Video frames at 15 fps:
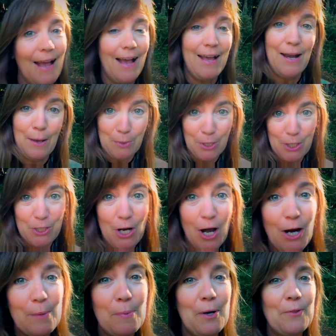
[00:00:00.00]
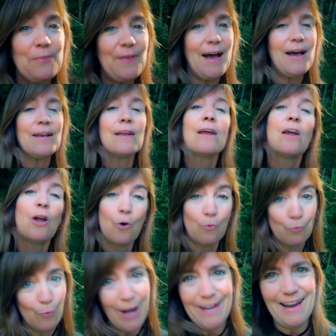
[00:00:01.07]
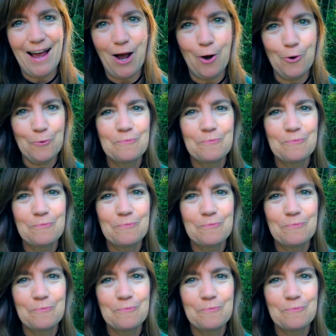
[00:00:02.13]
And I'm going to talk about that right now.